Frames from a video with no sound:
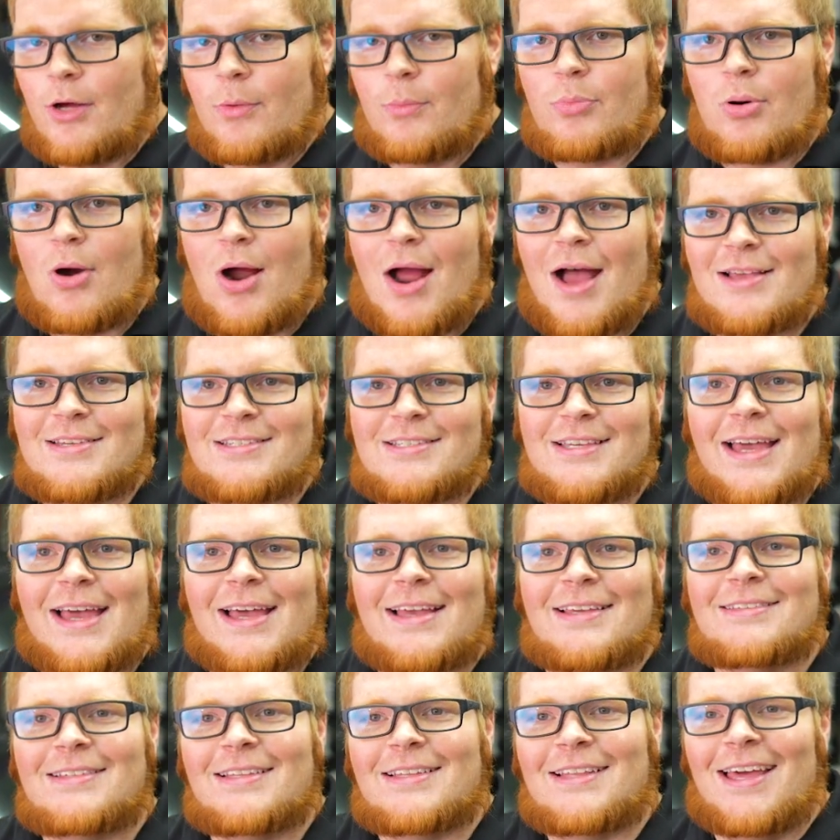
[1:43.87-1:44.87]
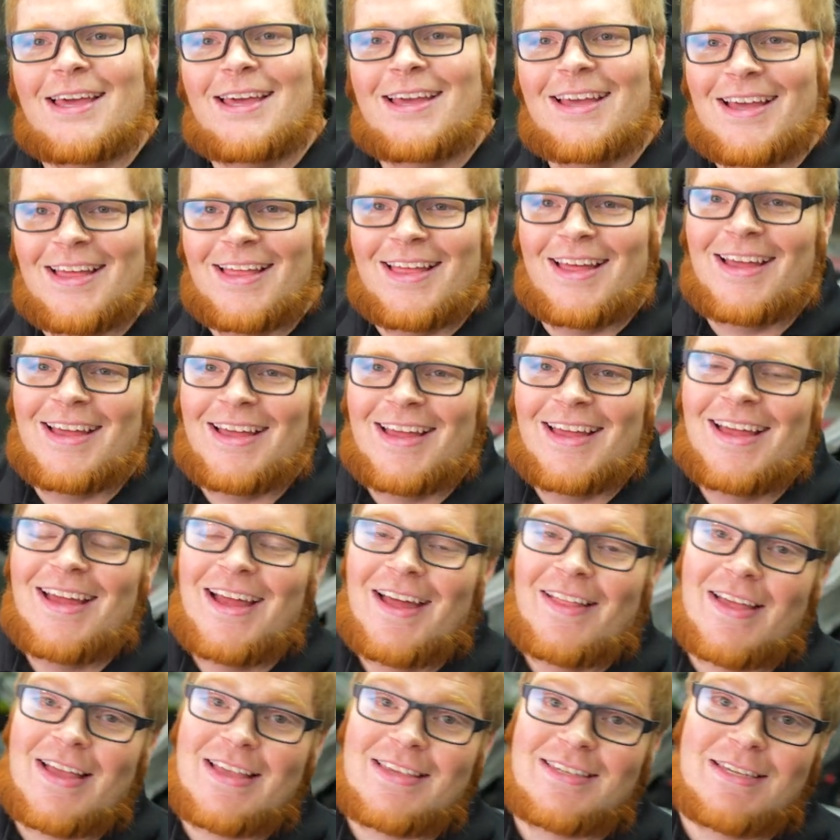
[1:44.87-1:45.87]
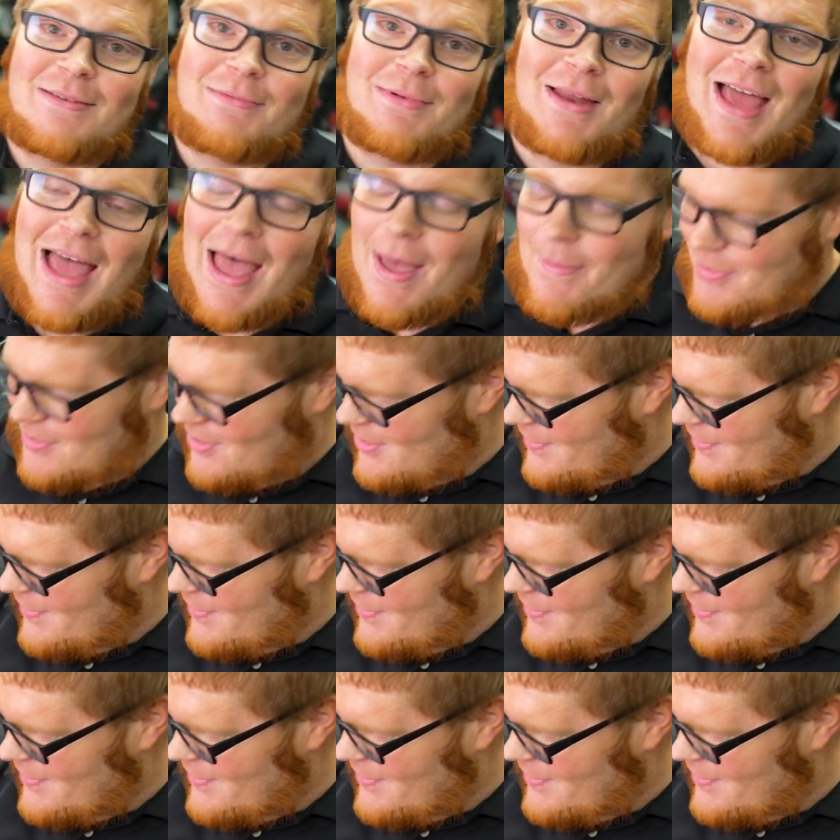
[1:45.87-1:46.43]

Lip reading: process that seemed to happen